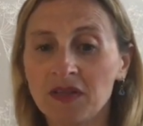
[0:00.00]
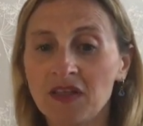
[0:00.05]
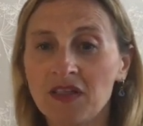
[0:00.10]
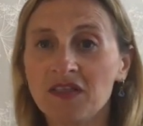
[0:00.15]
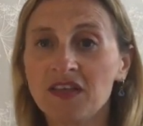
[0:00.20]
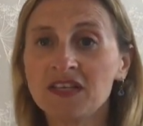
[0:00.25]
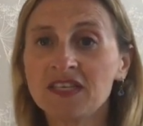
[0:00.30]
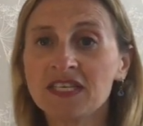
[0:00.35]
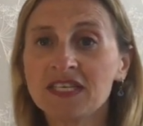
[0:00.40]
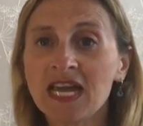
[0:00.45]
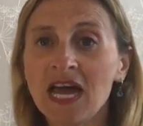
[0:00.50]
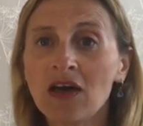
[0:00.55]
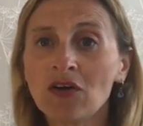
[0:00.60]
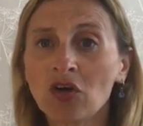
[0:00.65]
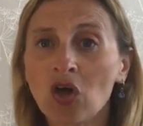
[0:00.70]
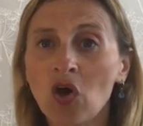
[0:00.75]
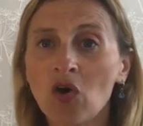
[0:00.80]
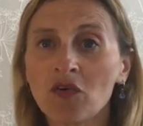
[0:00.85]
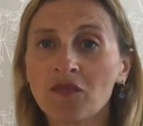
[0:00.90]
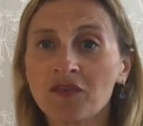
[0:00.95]
This is our
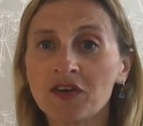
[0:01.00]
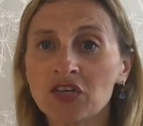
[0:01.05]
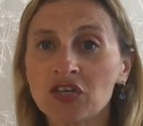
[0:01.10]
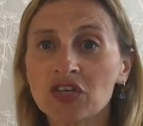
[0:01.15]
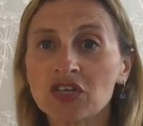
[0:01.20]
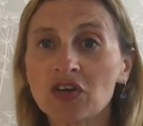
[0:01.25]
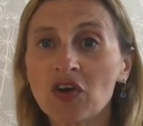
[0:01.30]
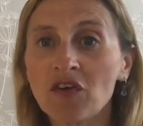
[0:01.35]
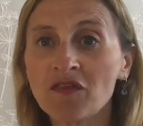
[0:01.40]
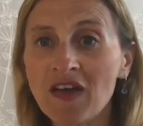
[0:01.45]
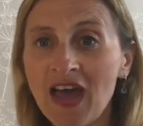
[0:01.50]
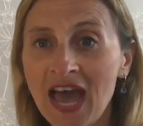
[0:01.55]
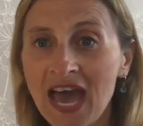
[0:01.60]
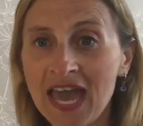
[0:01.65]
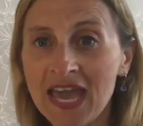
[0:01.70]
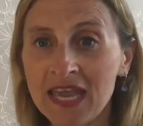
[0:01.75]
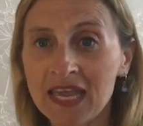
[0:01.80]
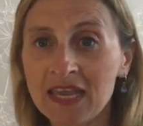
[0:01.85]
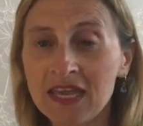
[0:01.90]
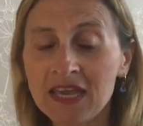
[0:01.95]
coefficient of
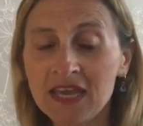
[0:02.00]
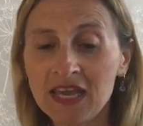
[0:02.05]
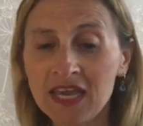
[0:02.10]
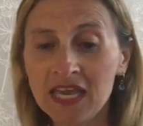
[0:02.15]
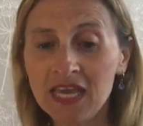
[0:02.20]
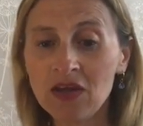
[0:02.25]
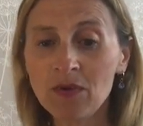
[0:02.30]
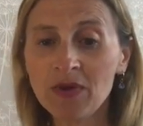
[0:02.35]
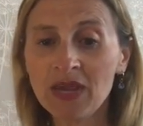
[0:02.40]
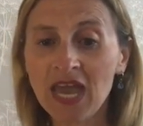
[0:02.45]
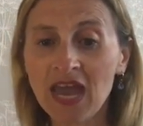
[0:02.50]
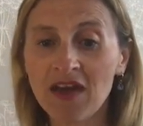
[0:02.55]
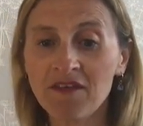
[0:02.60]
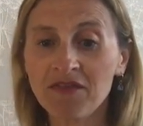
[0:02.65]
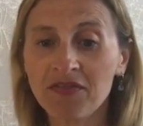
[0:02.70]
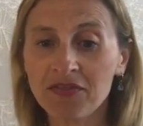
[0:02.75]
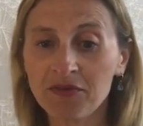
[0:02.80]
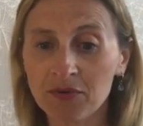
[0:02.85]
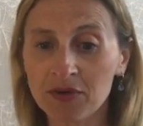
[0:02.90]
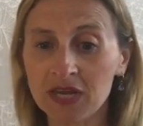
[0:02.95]
a. Here we
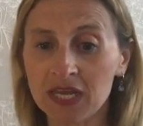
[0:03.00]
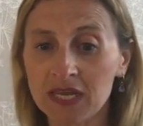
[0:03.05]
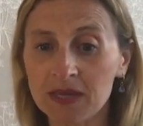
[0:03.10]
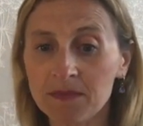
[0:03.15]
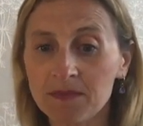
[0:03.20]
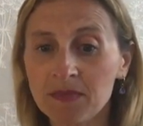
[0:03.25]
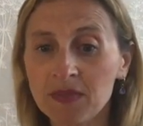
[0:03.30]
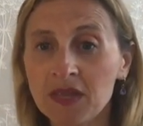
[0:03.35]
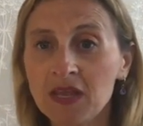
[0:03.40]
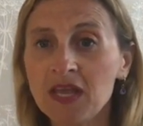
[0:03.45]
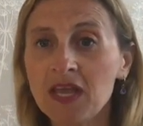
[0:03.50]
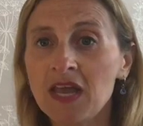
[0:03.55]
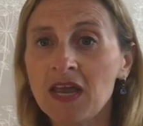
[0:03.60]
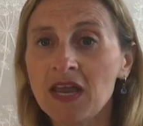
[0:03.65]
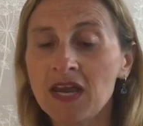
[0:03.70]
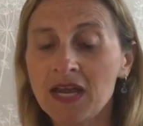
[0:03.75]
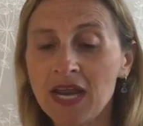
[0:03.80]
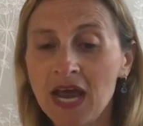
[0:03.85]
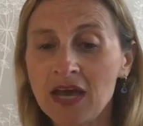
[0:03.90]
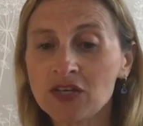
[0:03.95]
have 3.
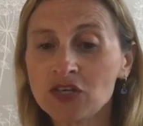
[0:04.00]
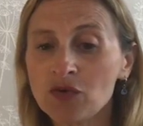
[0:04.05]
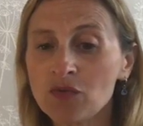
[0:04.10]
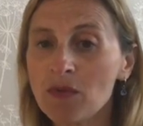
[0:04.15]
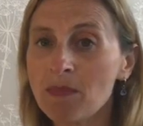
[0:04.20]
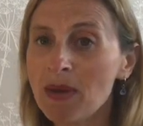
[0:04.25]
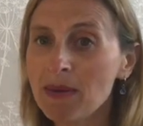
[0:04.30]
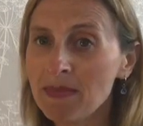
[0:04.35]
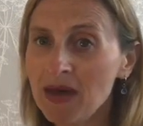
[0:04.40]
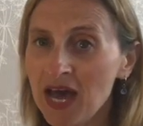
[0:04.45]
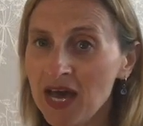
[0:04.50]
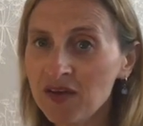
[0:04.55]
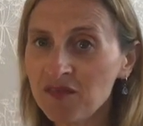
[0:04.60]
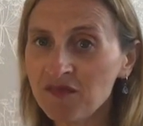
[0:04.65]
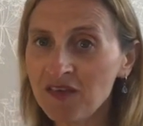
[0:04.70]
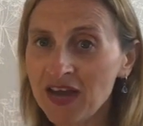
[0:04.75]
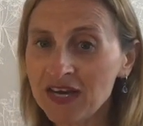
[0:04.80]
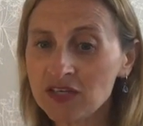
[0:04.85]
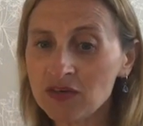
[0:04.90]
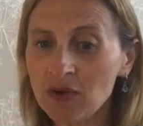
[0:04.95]
Now, do you remember how to
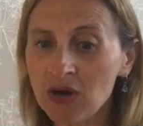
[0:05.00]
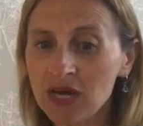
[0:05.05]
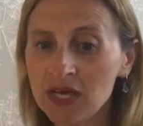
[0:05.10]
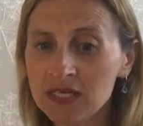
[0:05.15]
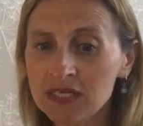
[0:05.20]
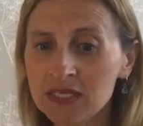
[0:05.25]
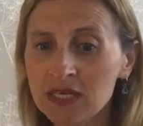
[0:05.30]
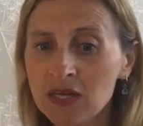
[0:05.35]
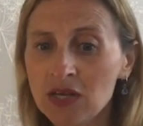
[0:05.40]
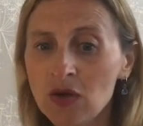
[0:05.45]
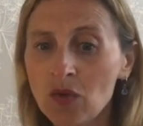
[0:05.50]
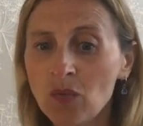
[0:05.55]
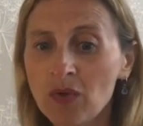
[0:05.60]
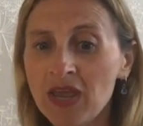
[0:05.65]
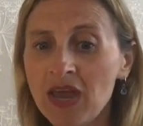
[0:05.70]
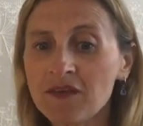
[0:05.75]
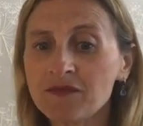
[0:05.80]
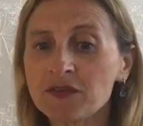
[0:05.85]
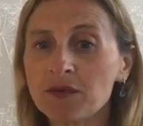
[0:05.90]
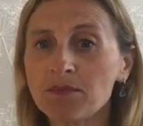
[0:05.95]
factorise? We
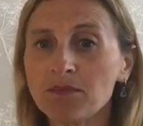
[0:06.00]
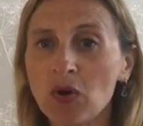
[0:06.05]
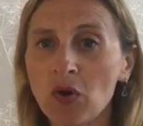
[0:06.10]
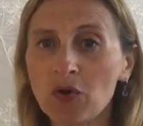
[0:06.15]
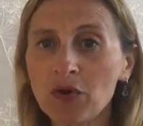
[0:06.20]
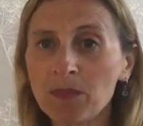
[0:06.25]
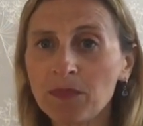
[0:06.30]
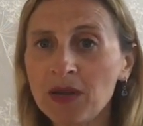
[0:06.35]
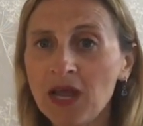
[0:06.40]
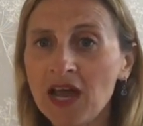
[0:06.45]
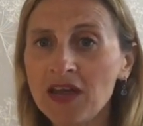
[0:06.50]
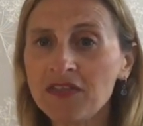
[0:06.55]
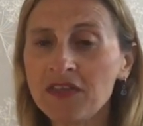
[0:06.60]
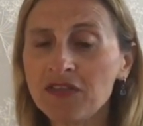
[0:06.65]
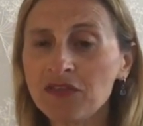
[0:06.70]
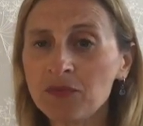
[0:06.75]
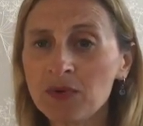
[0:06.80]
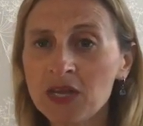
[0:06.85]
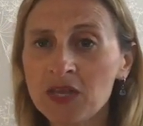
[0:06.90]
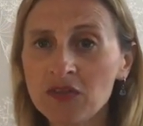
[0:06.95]
have to multiply the
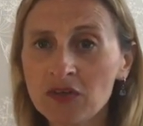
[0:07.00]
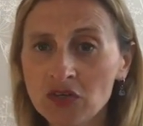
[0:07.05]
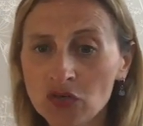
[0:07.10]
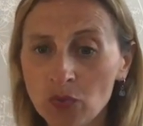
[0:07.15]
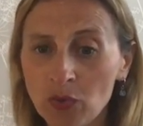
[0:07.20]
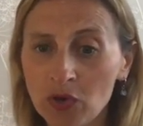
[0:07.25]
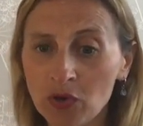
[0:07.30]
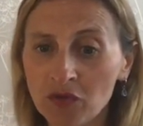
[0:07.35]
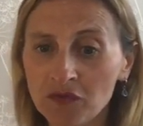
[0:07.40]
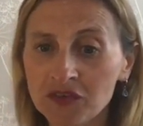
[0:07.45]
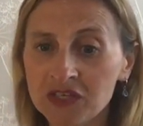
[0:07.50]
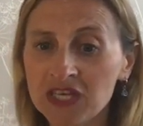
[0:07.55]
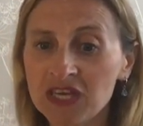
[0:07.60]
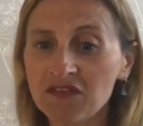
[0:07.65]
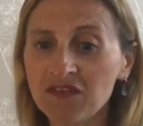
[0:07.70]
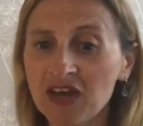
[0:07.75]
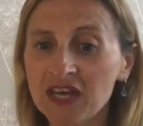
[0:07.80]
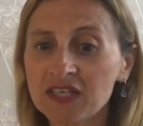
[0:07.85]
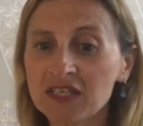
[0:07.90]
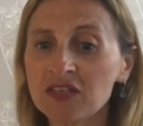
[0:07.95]
3 and the 12 to
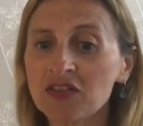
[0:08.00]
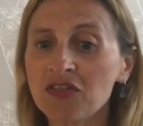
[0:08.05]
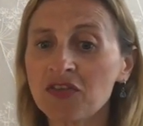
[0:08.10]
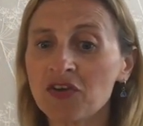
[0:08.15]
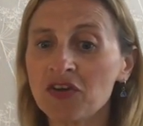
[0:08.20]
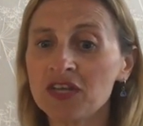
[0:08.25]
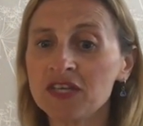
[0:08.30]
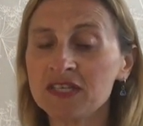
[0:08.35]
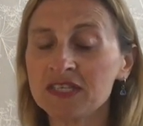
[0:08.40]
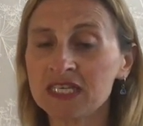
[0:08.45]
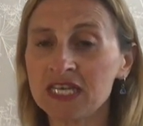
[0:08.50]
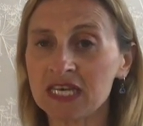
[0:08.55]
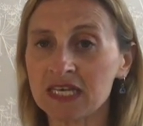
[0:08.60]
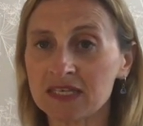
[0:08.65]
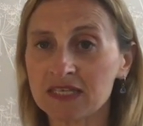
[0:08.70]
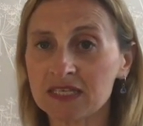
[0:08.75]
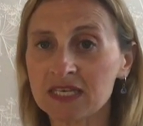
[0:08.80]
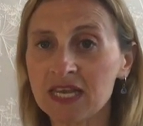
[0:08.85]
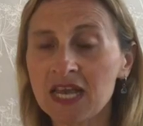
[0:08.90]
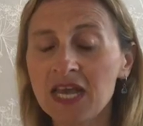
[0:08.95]
give us
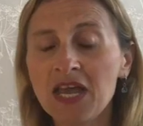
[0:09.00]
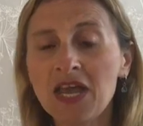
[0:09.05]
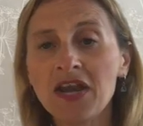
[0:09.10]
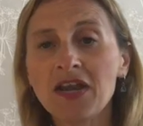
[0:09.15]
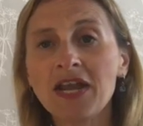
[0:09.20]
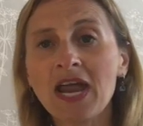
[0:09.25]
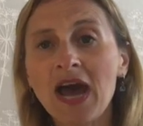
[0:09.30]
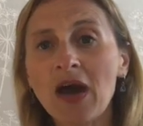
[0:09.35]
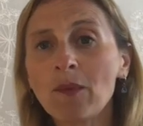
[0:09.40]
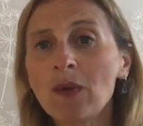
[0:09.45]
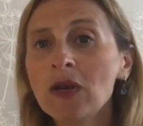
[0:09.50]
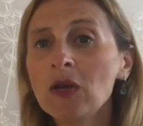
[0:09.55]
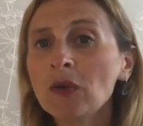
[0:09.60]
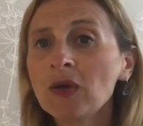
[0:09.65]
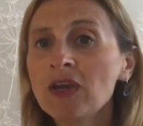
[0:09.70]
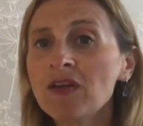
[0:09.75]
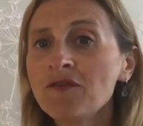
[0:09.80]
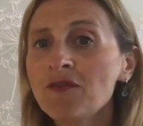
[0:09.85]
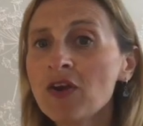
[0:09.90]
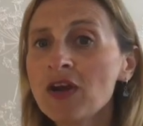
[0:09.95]
36. Now we're
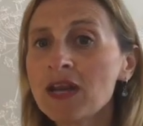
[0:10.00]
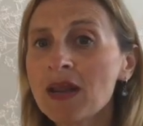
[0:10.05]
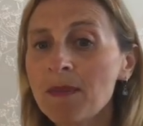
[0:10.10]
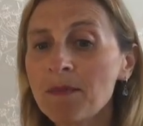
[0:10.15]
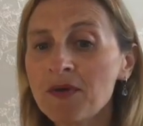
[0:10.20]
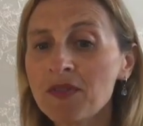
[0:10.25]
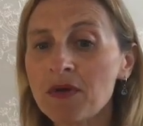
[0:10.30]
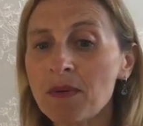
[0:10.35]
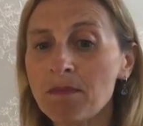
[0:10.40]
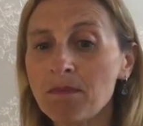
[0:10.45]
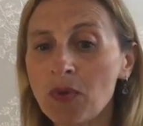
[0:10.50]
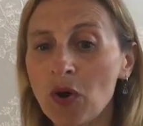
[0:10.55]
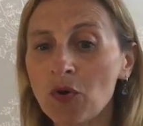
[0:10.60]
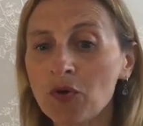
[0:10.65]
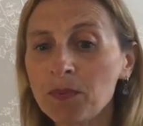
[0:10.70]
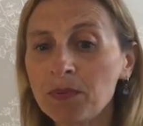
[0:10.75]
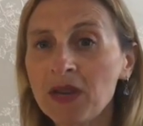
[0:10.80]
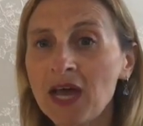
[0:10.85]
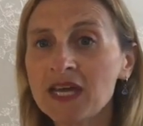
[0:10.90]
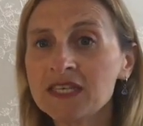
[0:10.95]
looking for a number that
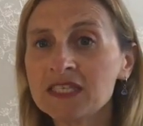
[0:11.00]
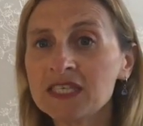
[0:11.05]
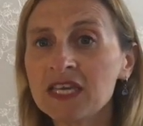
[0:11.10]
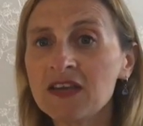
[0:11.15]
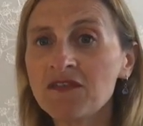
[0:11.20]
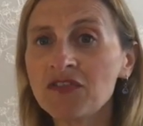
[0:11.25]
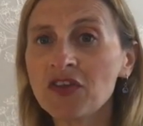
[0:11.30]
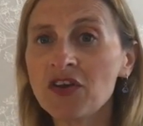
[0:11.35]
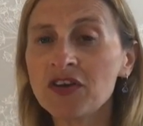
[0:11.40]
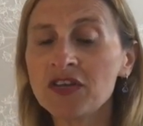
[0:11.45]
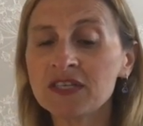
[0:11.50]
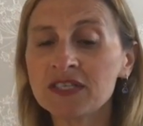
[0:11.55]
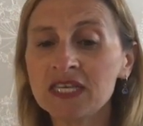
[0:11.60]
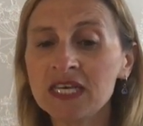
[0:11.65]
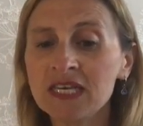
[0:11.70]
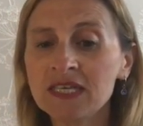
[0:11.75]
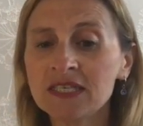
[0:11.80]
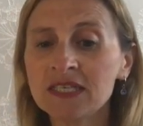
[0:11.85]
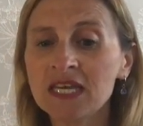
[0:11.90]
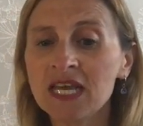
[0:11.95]
multiplies to give
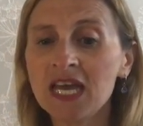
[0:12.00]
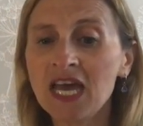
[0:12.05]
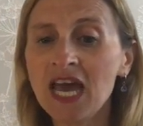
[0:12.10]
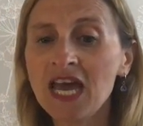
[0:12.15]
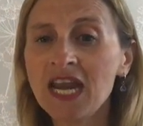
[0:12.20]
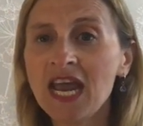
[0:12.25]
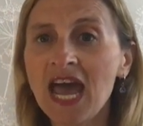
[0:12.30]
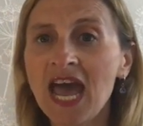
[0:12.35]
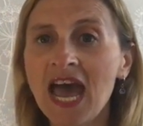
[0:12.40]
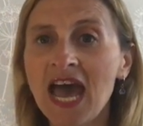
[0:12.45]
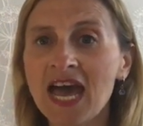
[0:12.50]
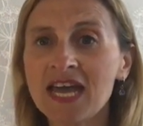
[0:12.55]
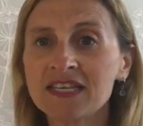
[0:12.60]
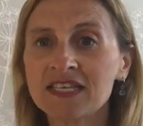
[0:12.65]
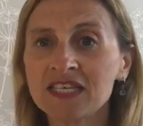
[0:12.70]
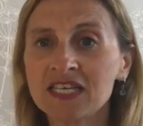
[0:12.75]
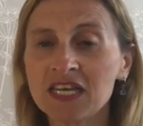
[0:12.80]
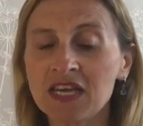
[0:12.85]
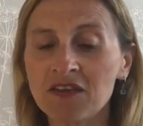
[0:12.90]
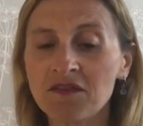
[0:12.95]
36 and adds
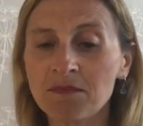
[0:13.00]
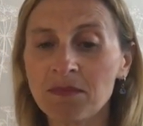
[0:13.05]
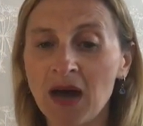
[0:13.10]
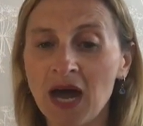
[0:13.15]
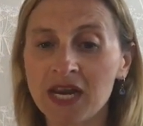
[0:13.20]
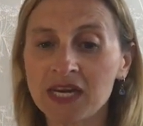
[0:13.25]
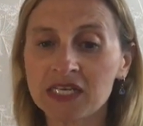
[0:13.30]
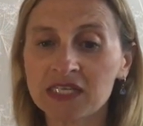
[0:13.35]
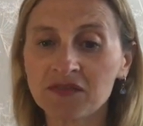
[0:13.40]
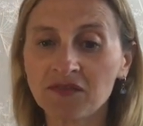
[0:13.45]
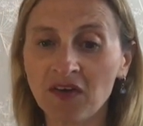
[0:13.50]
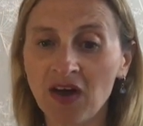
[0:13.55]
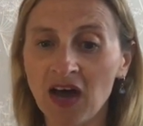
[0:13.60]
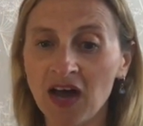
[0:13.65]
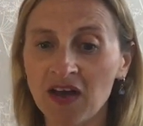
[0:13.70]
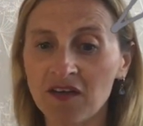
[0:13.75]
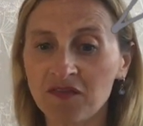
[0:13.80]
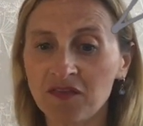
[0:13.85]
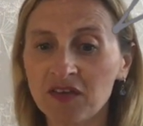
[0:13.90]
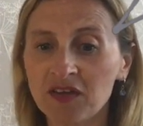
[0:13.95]
to give minus 5.